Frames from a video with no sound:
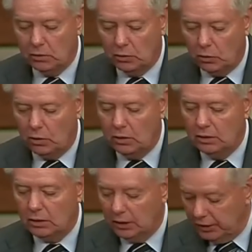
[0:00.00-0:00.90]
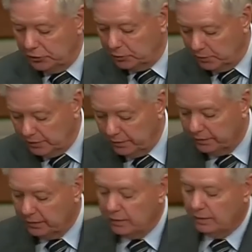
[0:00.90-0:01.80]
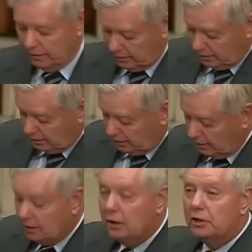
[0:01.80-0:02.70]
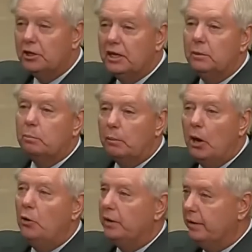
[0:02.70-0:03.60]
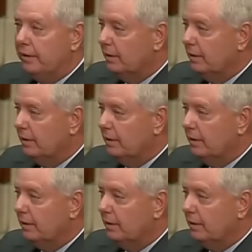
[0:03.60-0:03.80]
Laura Linderman to get promoted.